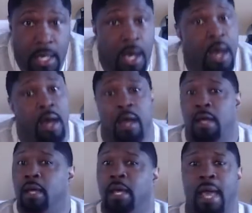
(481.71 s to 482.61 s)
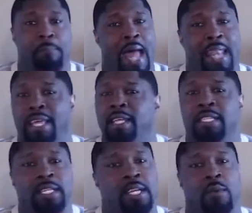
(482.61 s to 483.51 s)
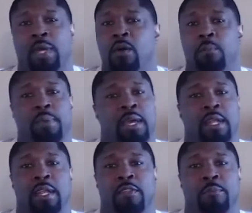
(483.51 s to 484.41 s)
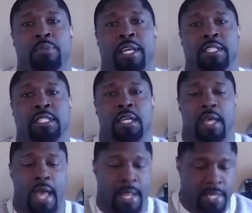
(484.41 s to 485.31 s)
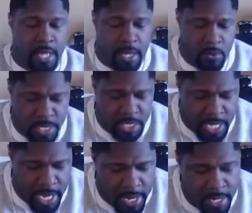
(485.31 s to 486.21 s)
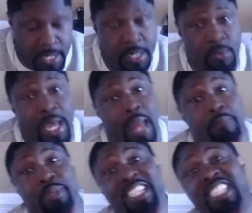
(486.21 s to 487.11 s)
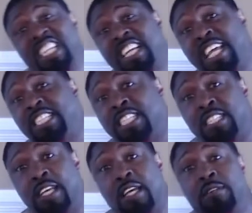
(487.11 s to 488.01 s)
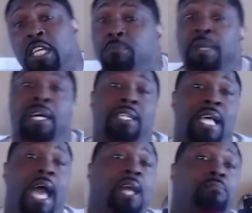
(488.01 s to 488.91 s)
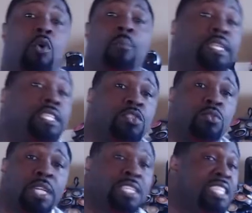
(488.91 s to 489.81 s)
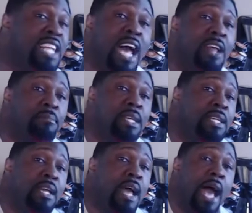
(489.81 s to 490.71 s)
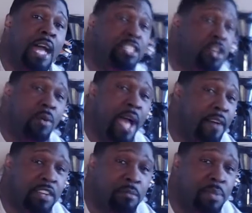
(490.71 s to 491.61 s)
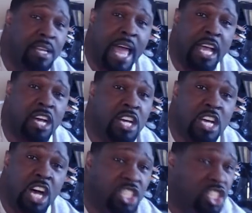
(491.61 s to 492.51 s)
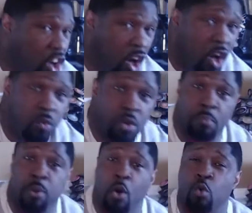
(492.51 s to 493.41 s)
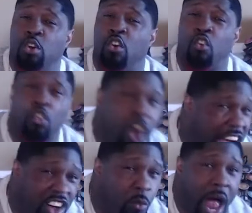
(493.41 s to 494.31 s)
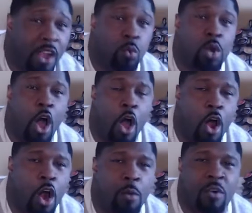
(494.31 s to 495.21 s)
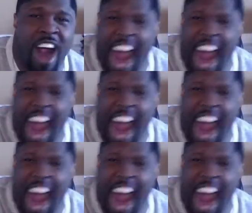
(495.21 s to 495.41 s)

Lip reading: By the end of the year, we're going to be in another place. And then we said we got to be tenacious. Just because I had a momentous week does not mean I don't have to be like a dog with a bone, a rock wall with an arm.